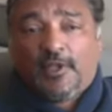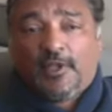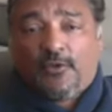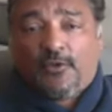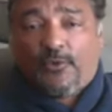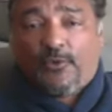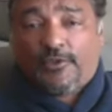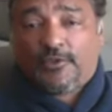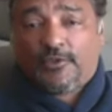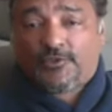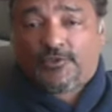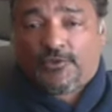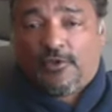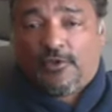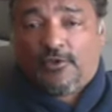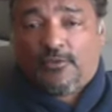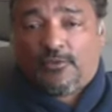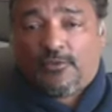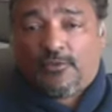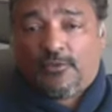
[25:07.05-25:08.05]
when the
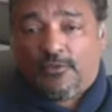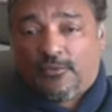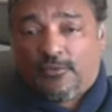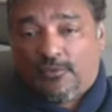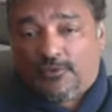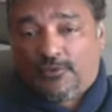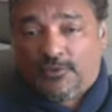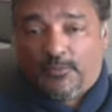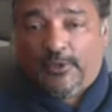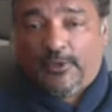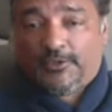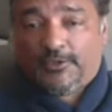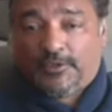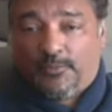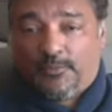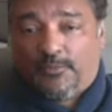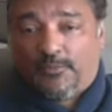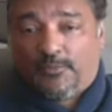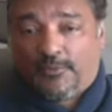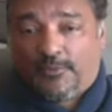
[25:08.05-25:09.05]
show was about to
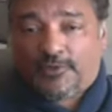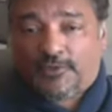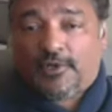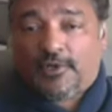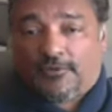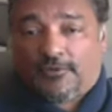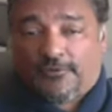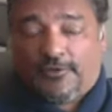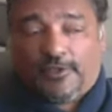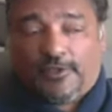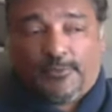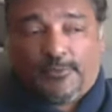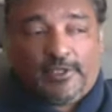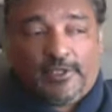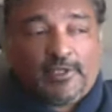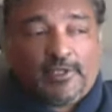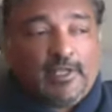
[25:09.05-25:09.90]
start filming,